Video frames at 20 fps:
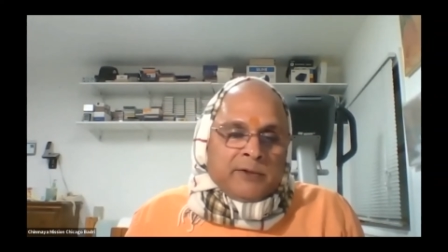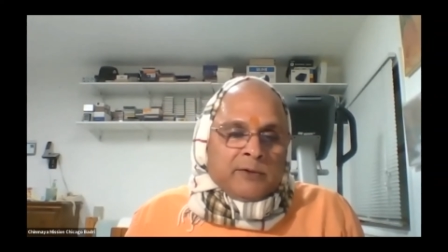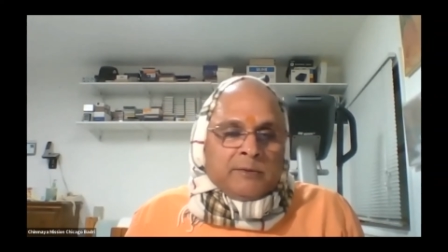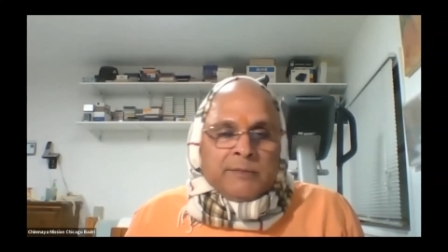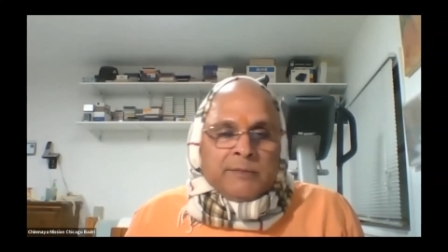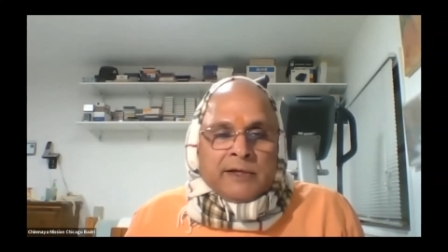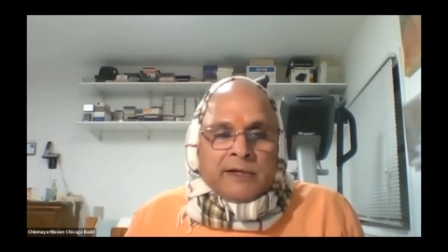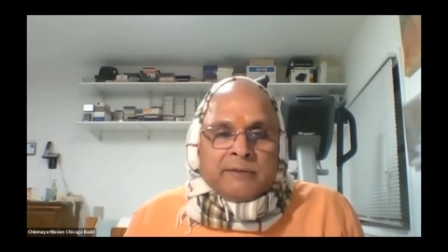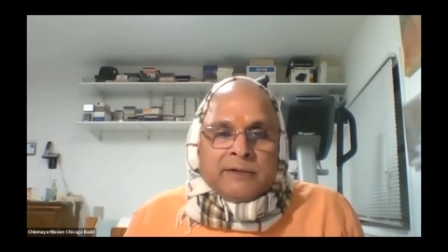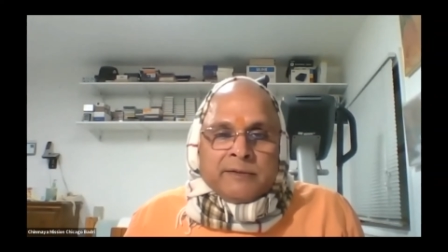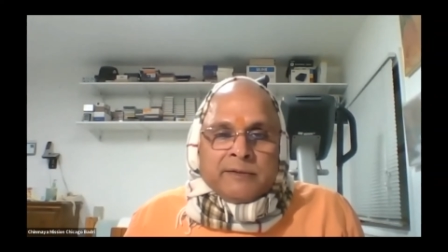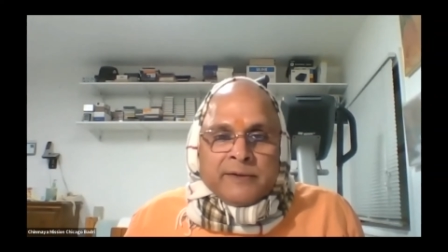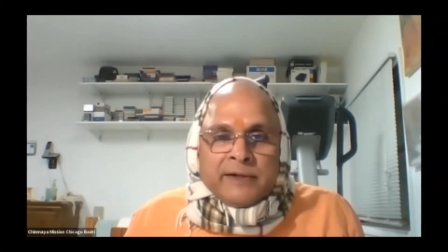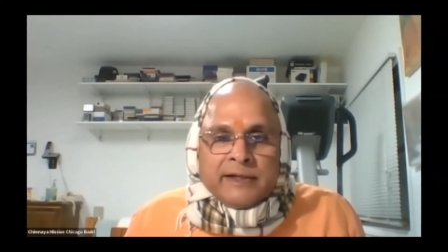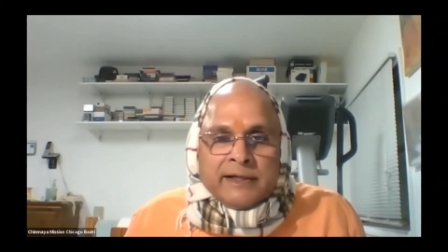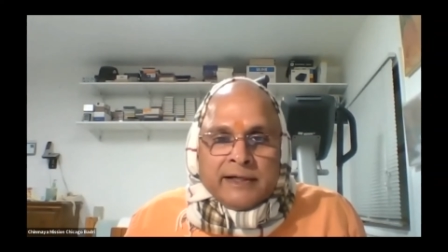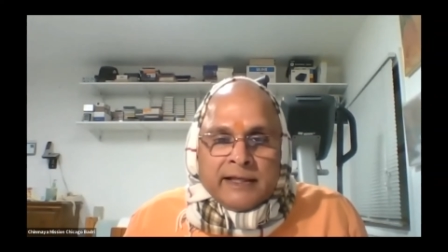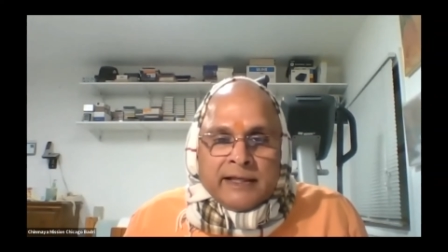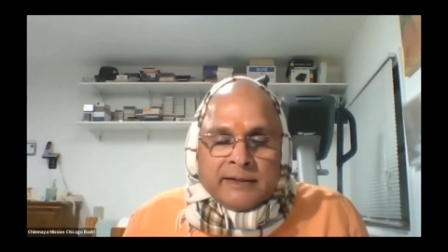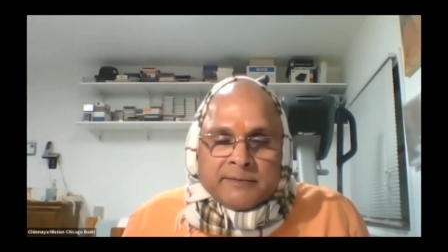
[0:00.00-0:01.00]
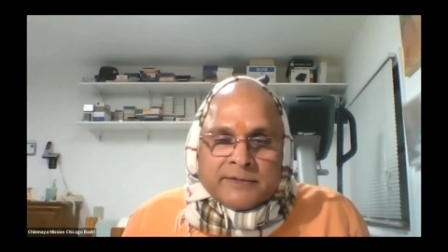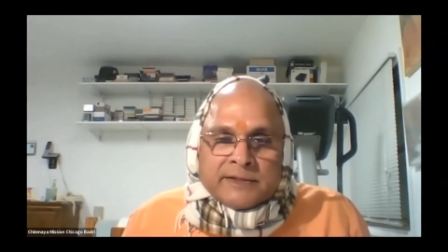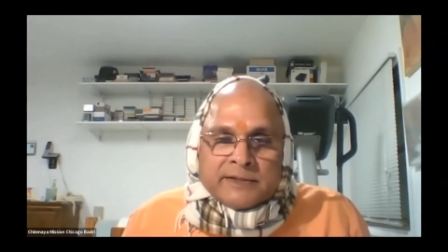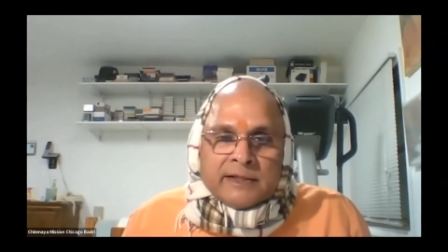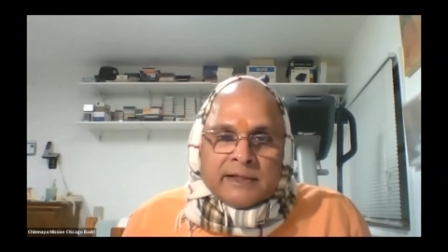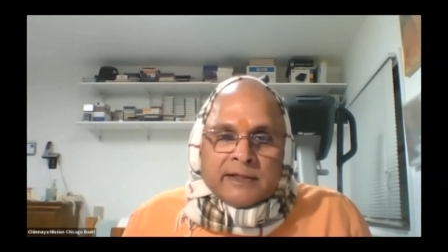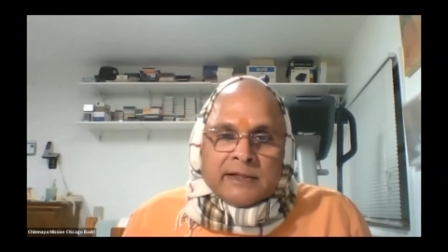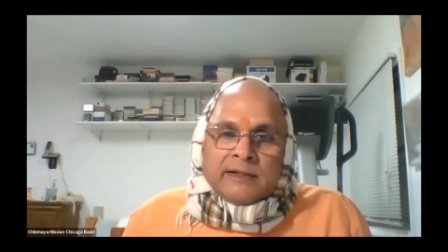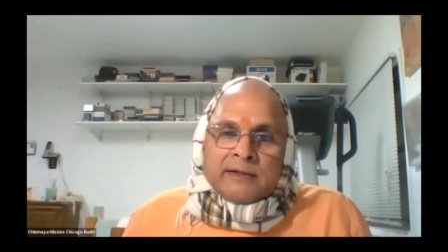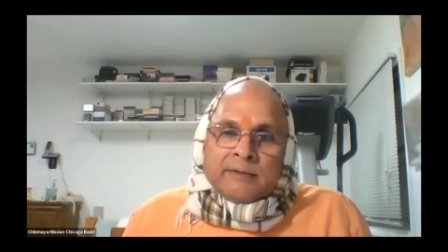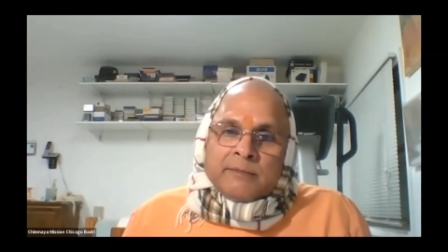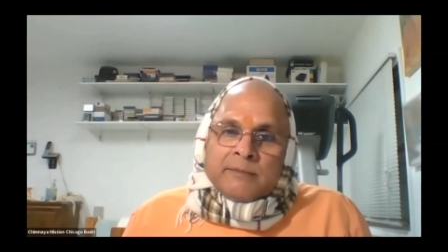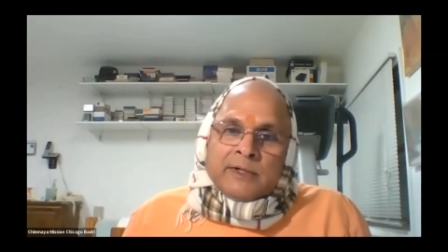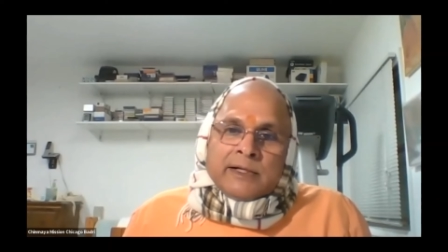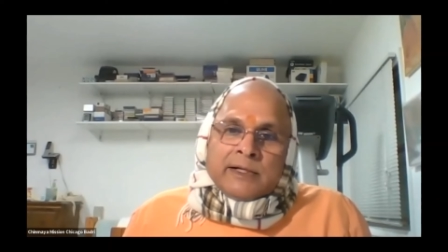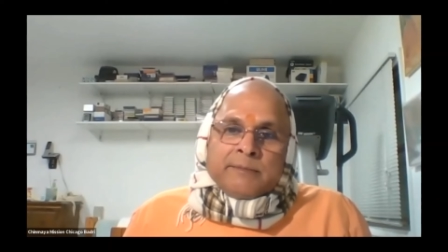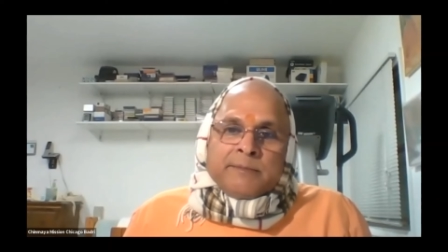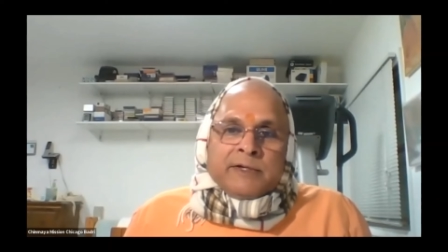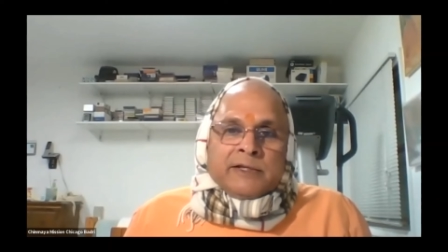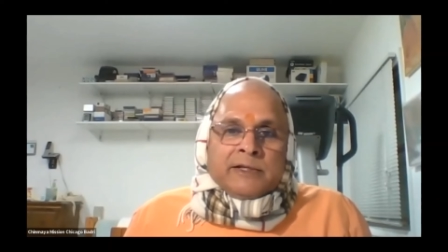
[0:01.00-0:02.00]
We may give different names, but
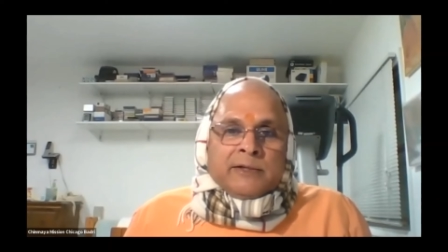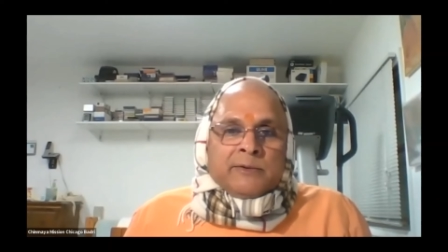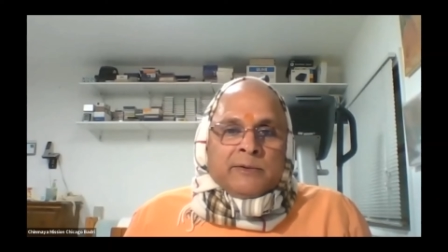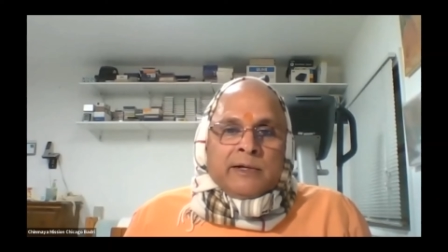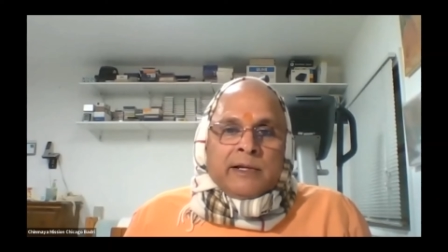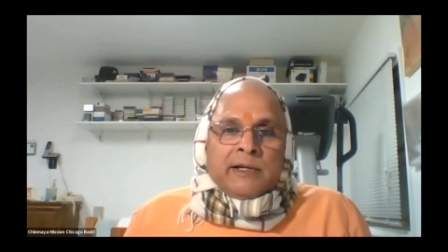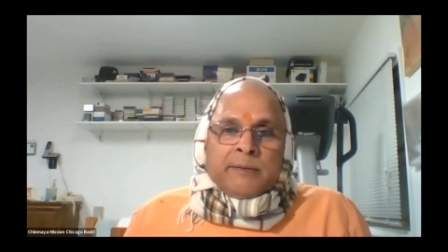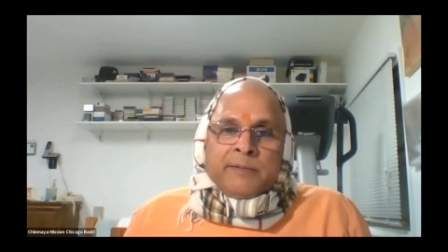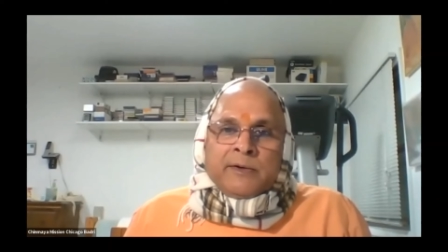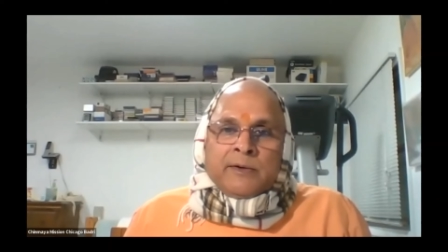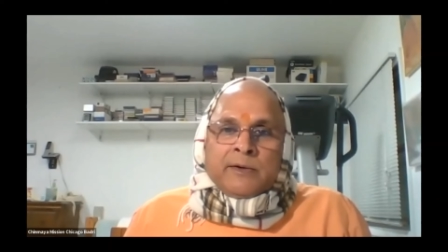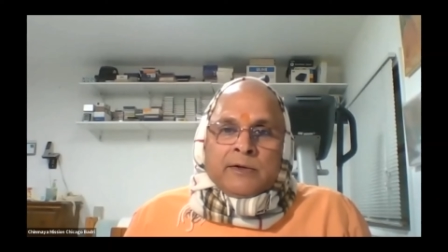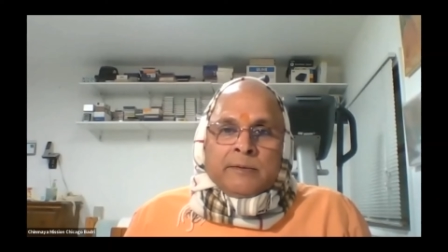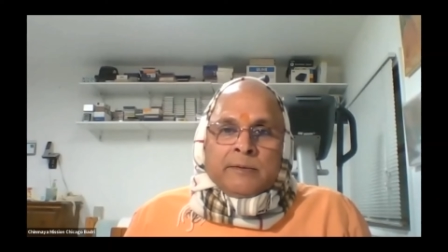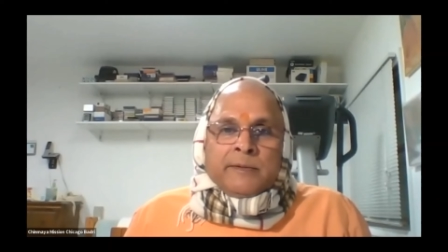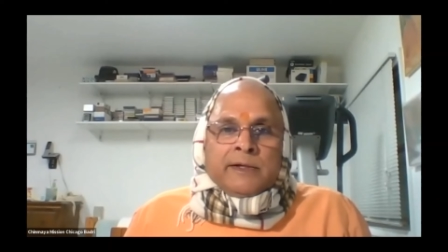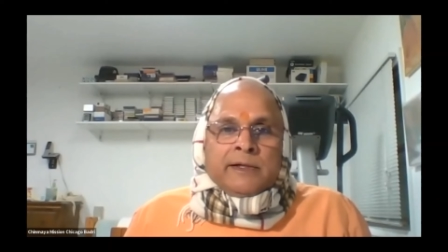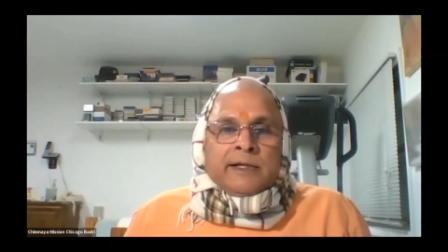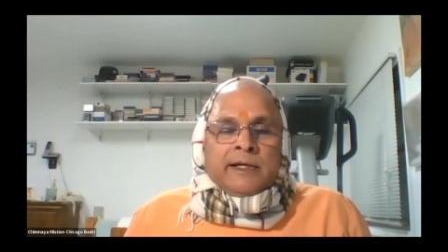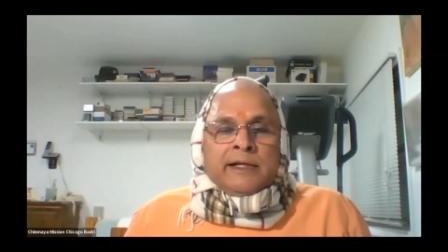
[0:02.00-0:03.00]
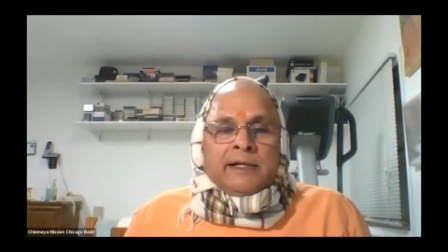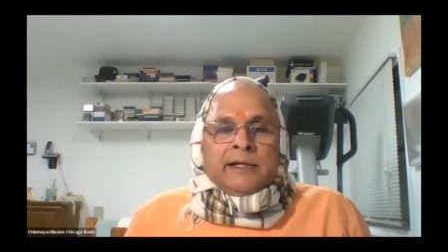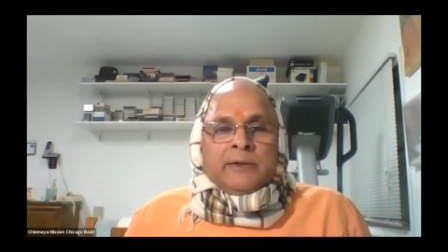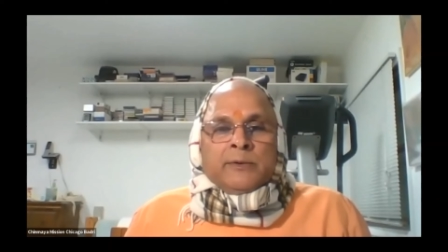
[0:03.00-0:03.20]
everything will happen automatically.